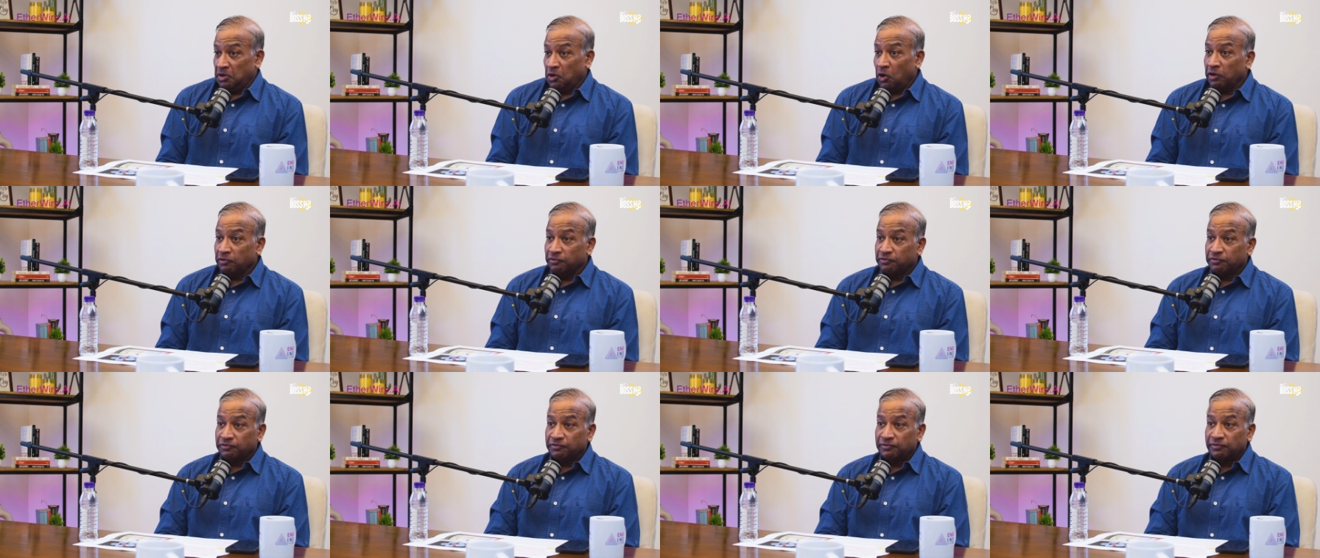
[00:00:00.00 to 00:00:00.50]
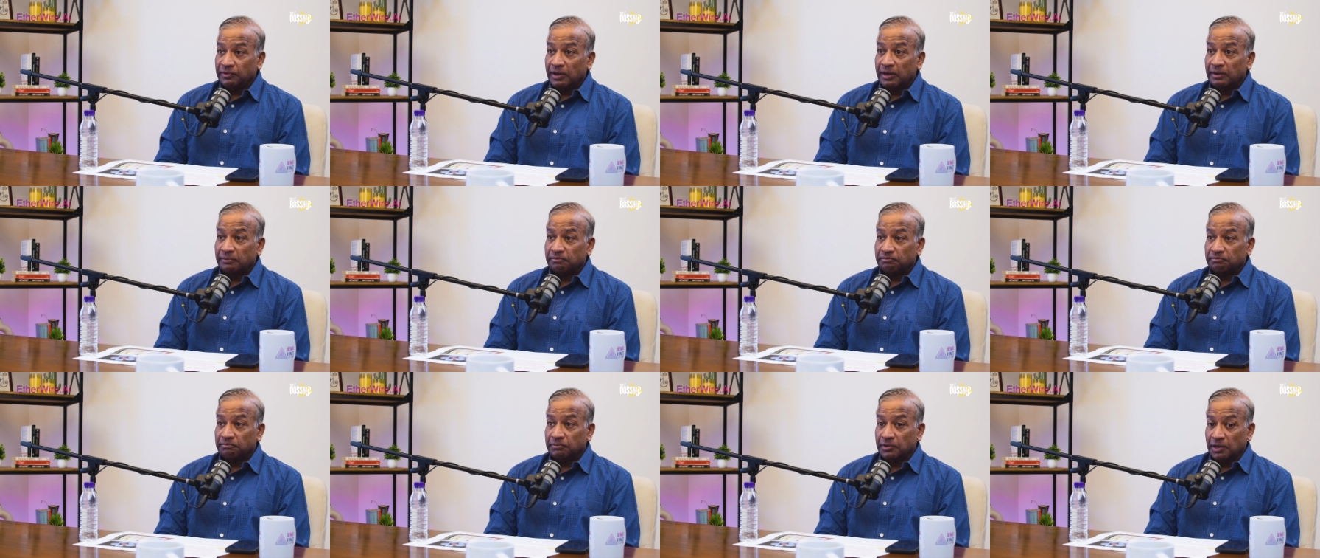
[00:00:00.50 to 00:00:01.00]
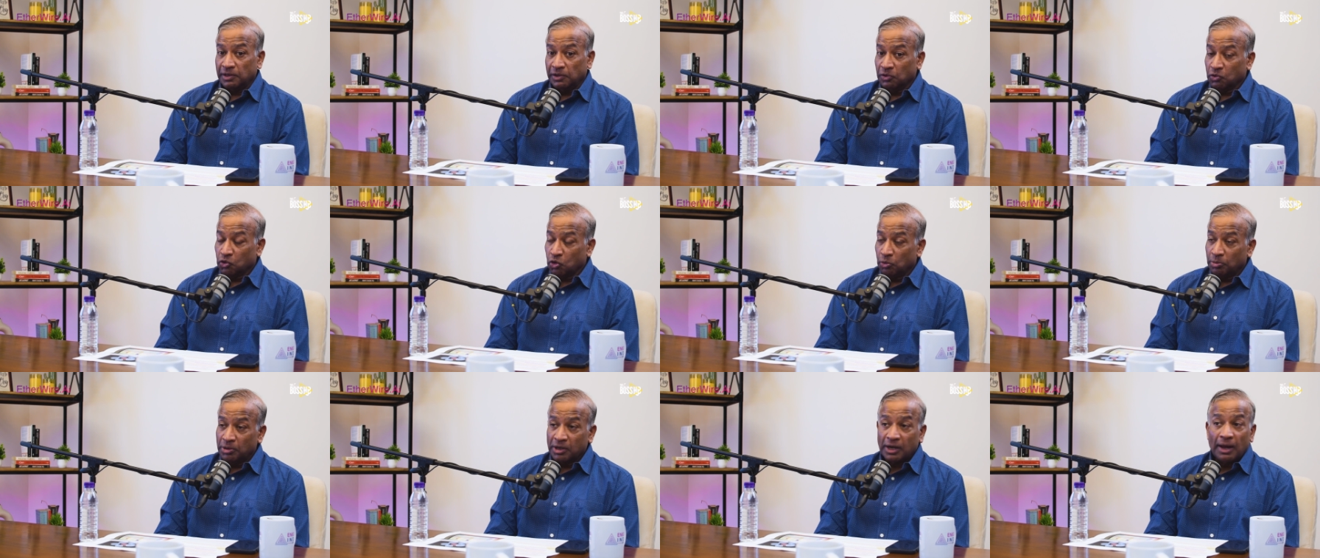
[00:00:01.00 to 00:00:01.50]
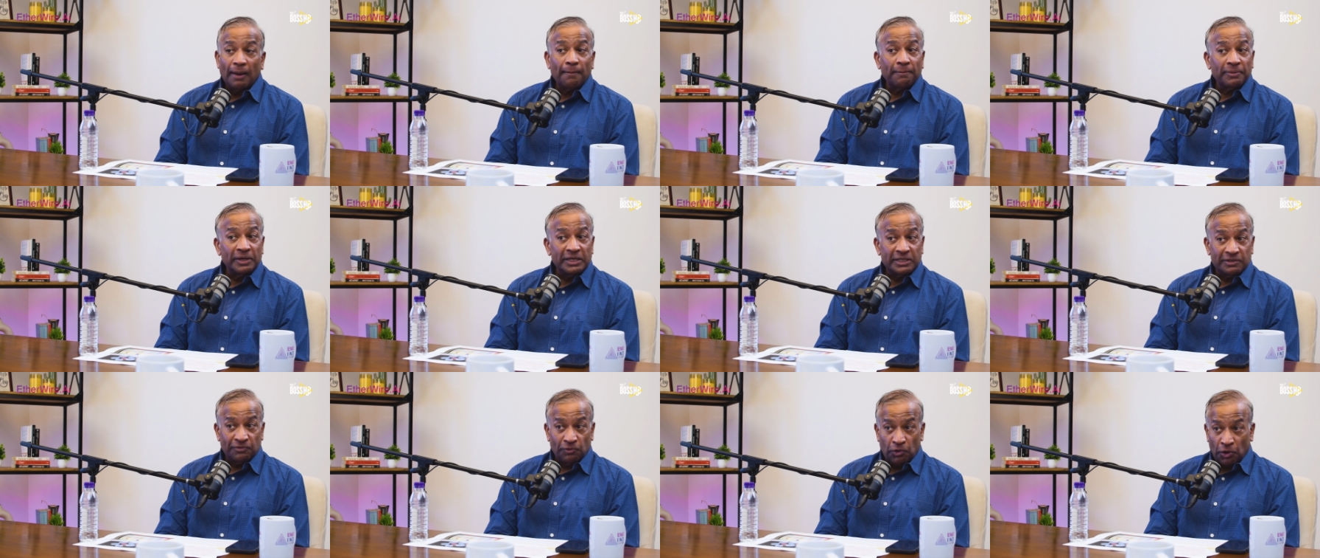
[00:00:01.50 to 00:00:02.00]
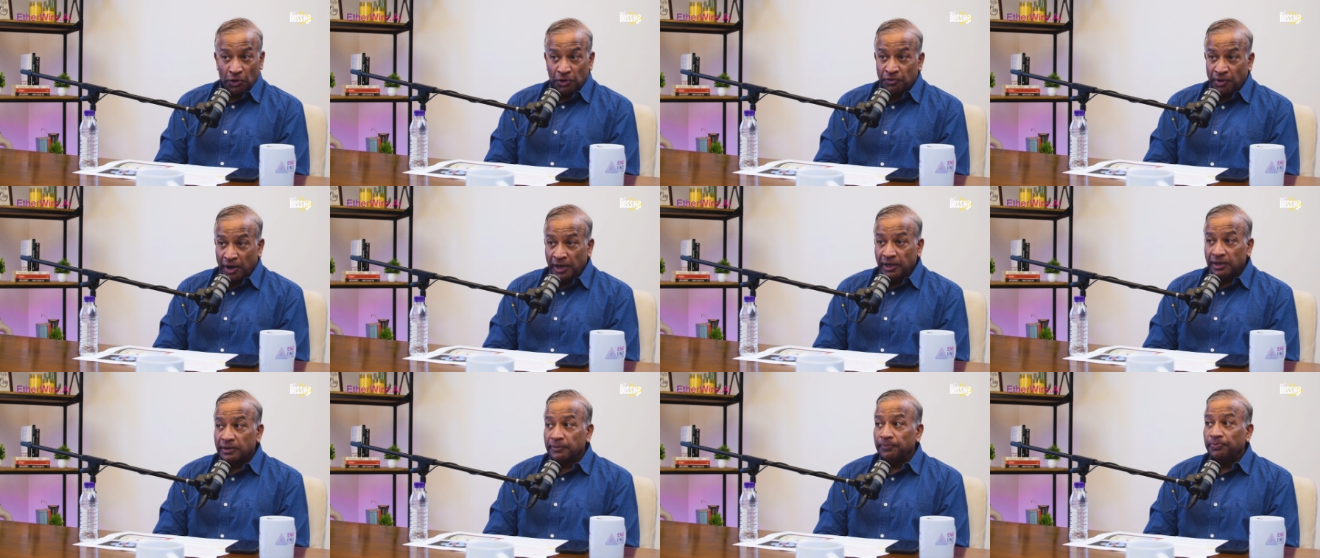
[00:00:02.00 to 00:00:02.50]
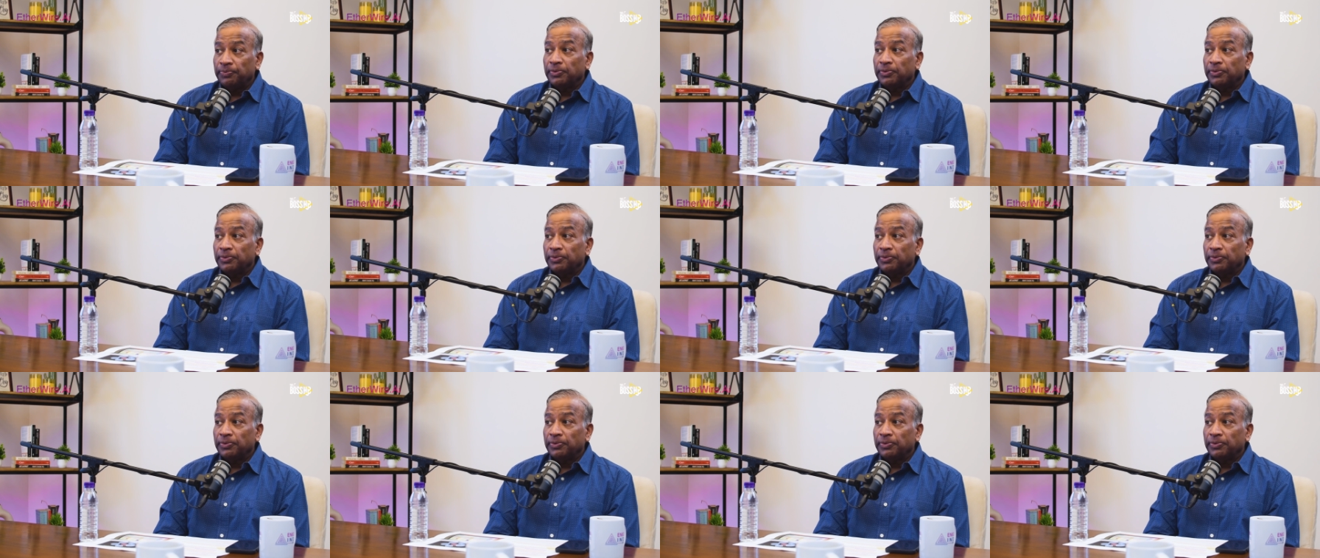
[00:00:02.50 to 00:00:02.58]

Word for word: a lot of uh, you know global companies have got it right